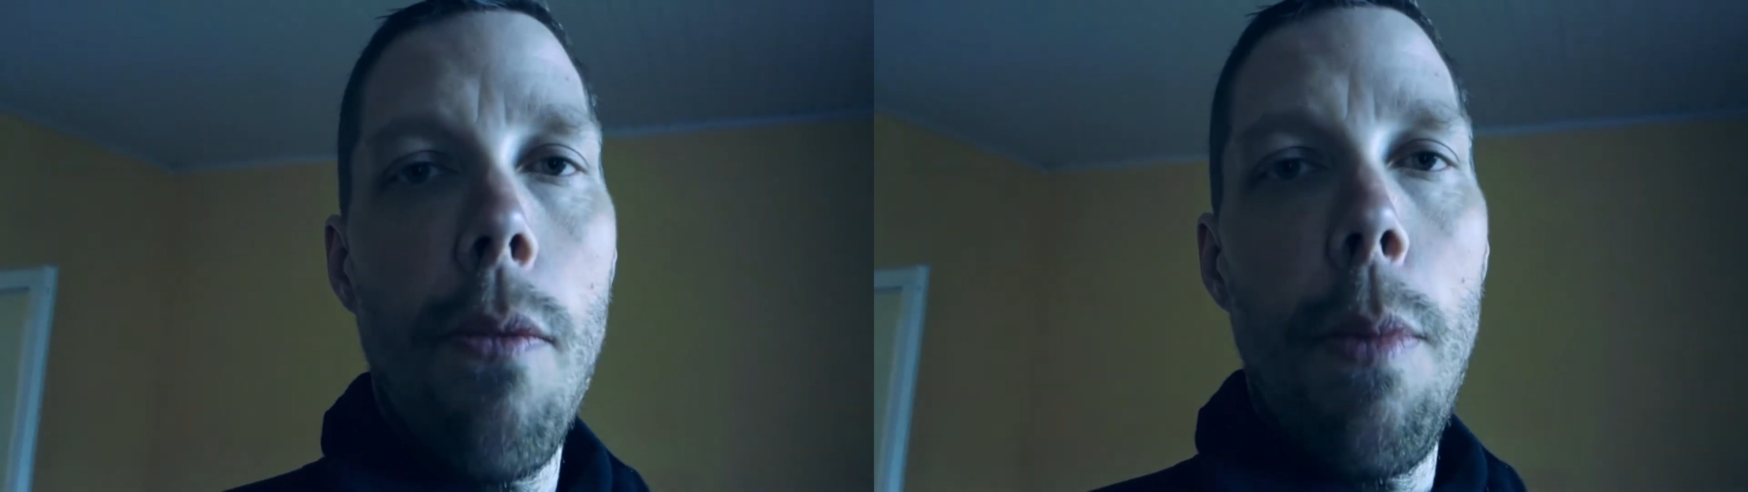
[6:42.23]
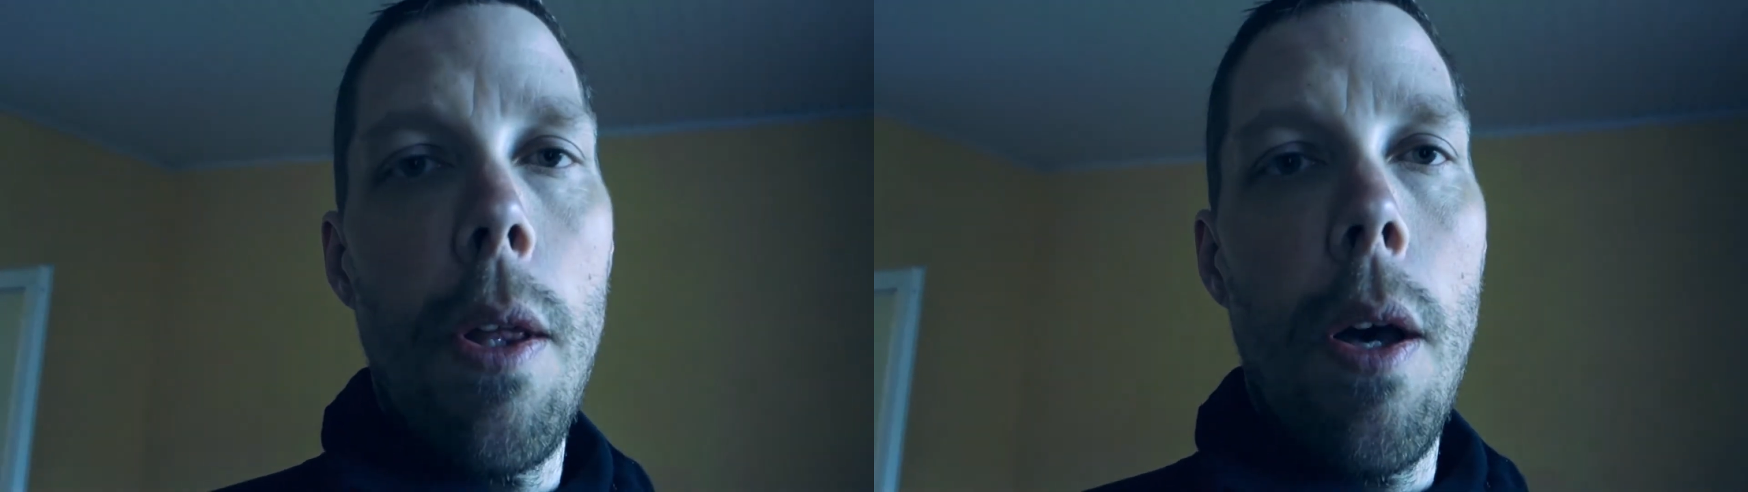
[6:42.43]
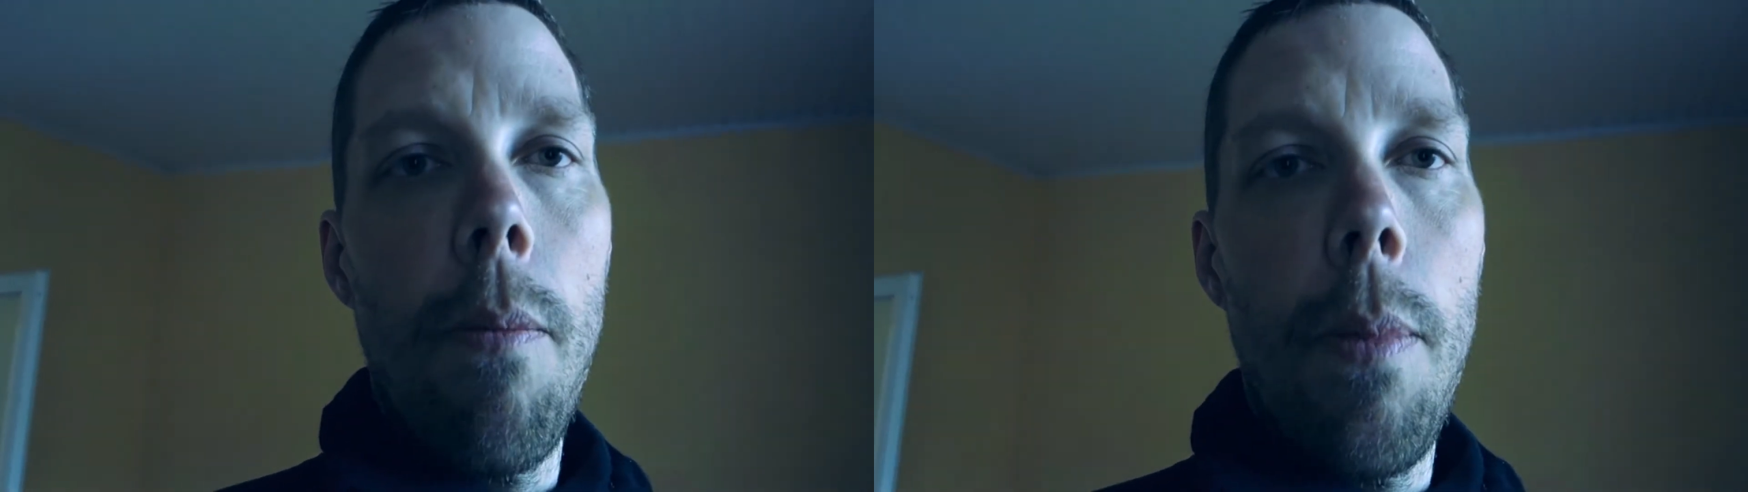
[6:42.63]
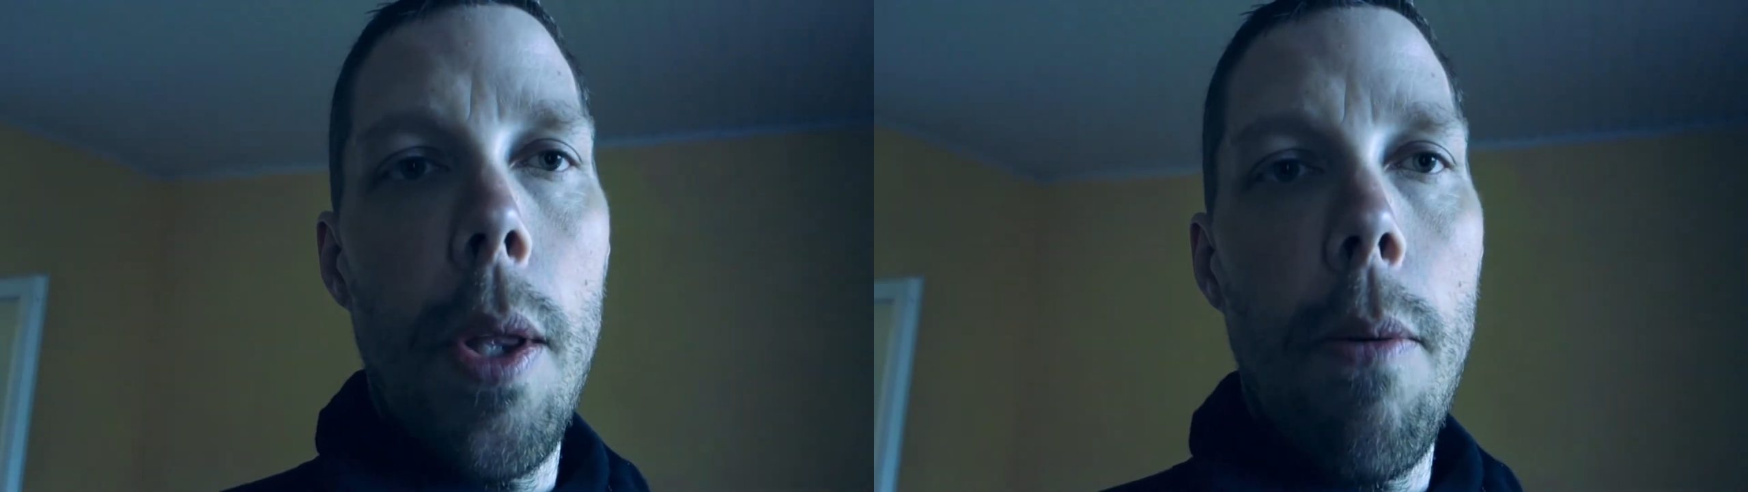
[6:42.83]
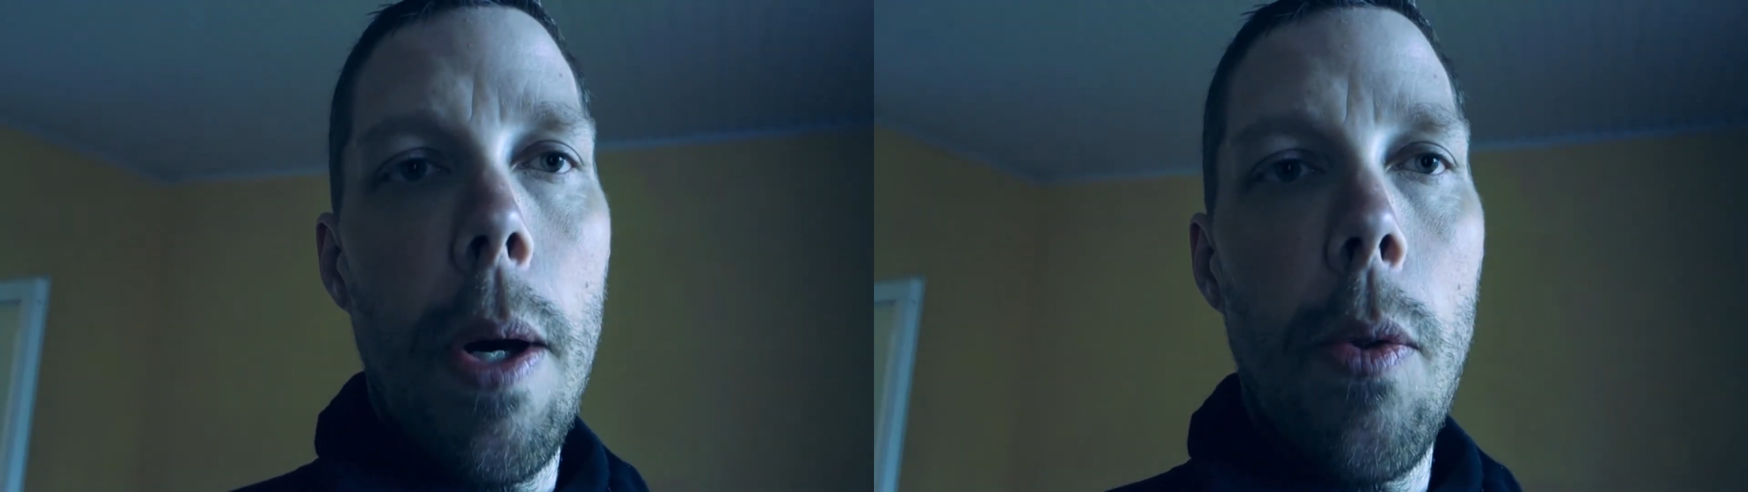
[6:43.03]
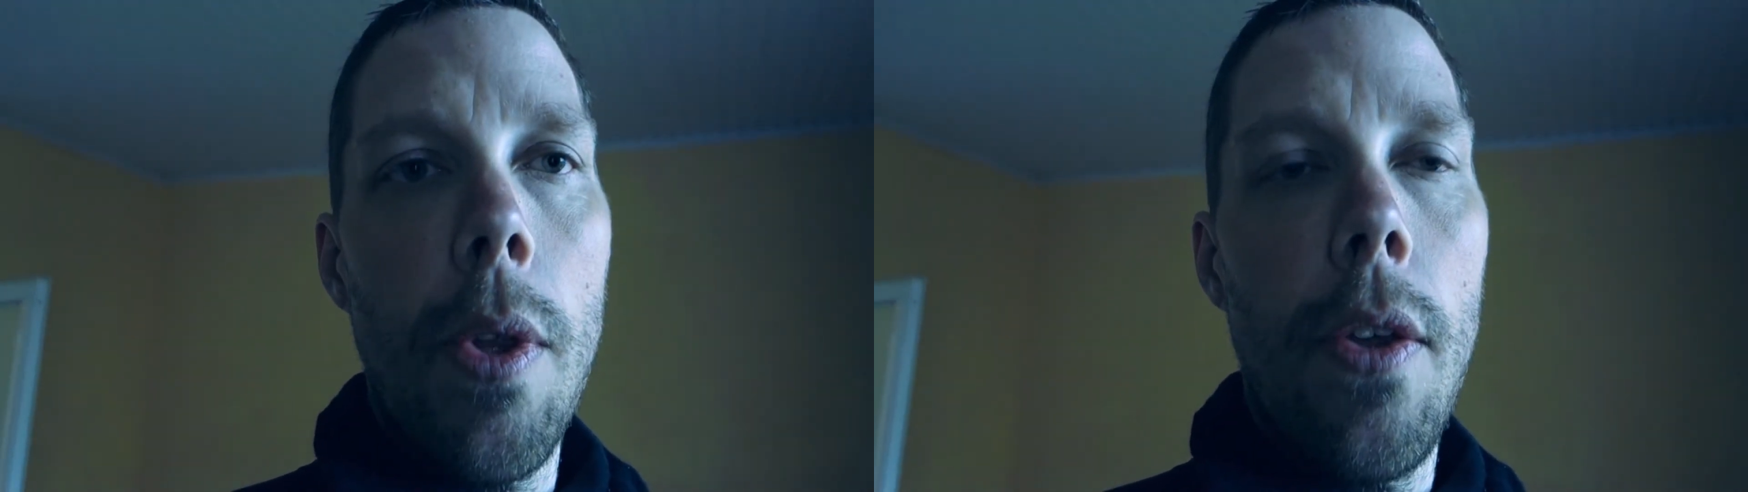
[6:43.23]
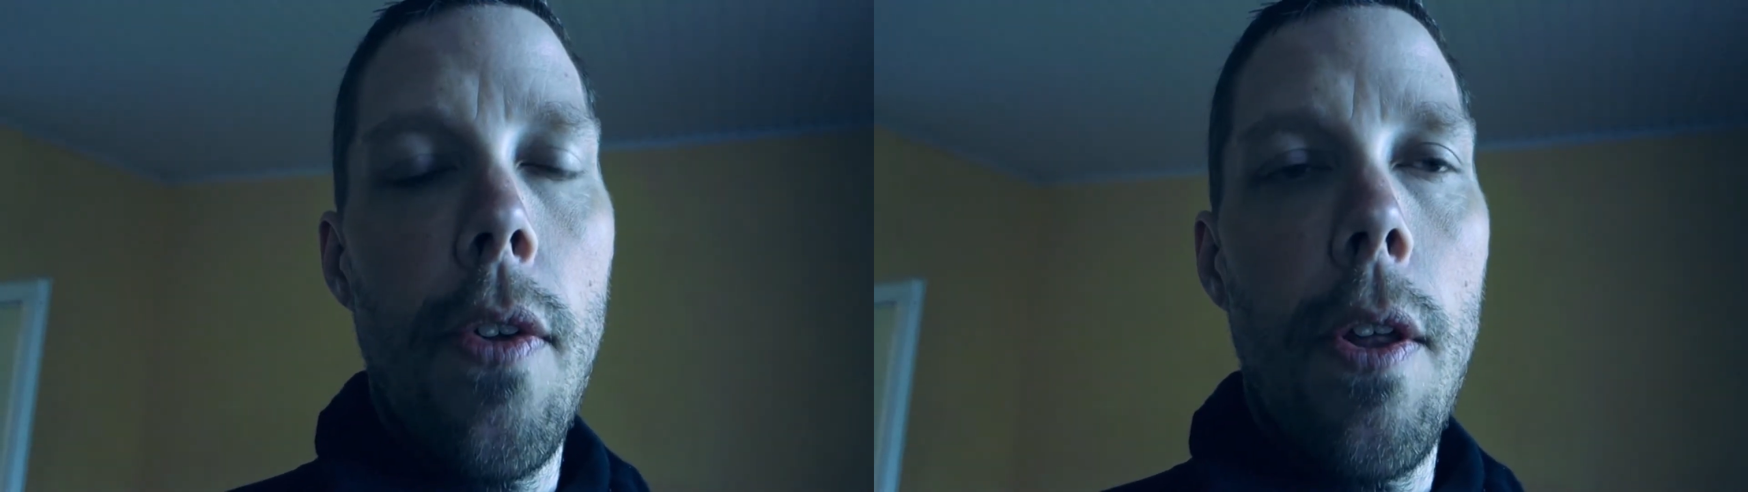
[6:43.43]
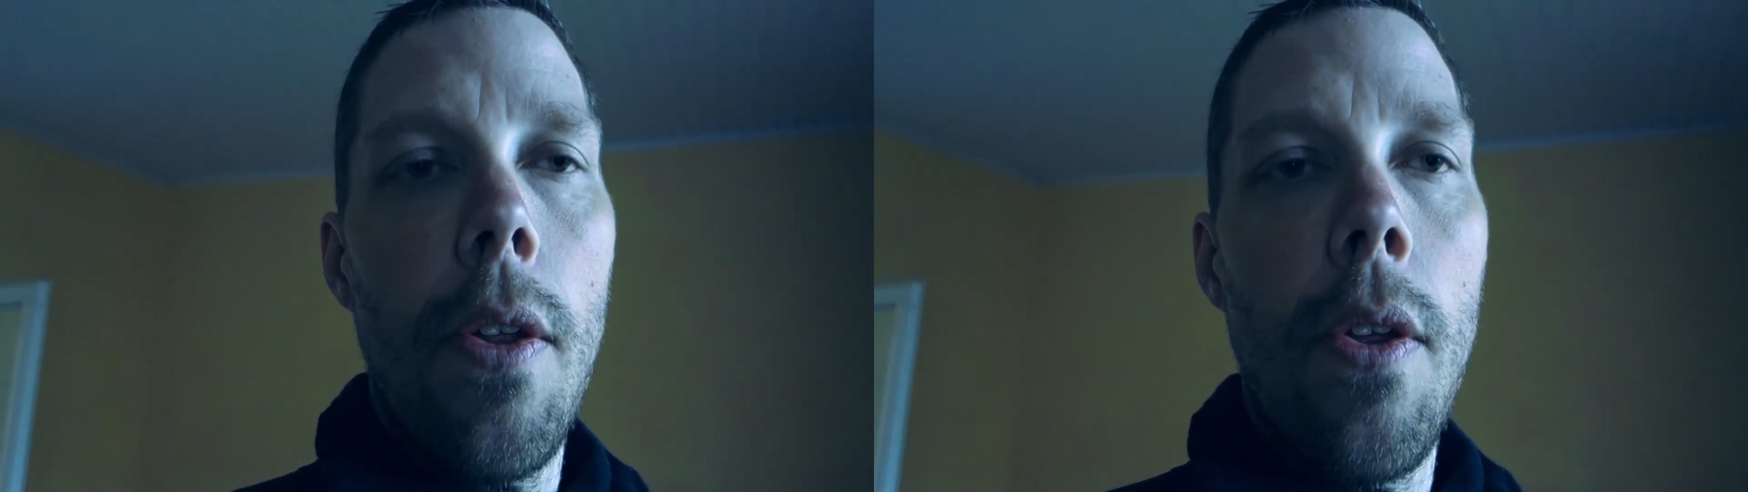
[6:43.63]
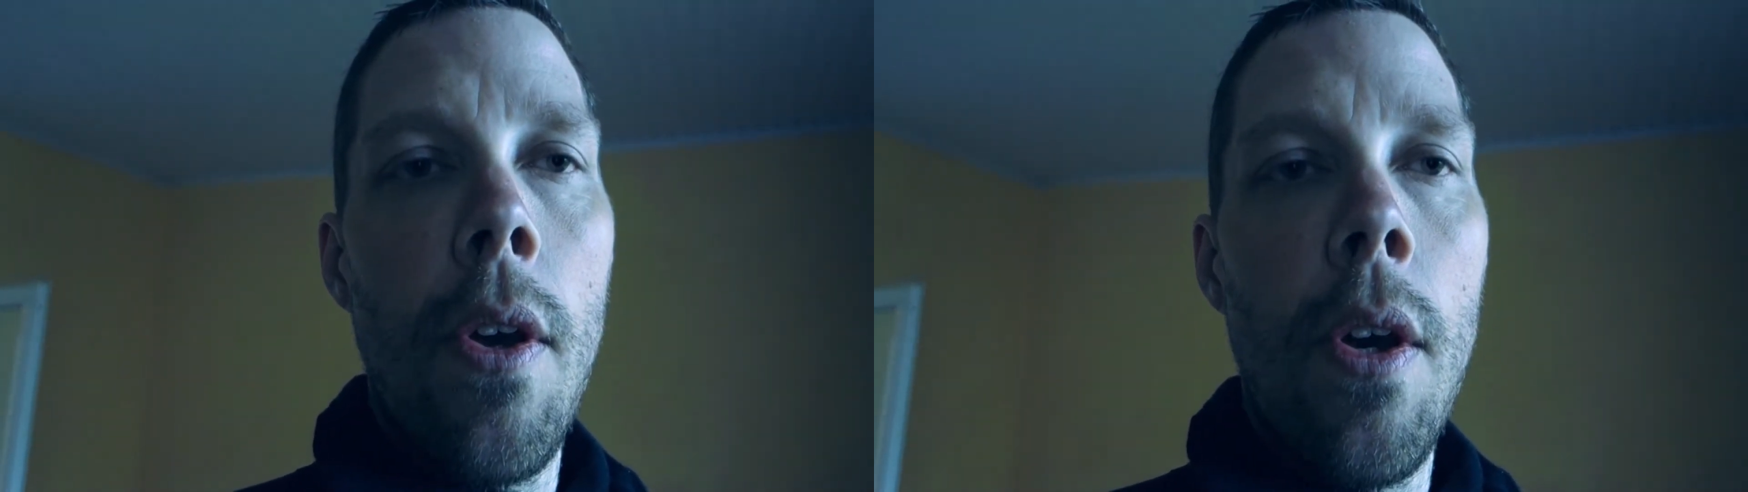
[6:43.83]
been up in the mountains and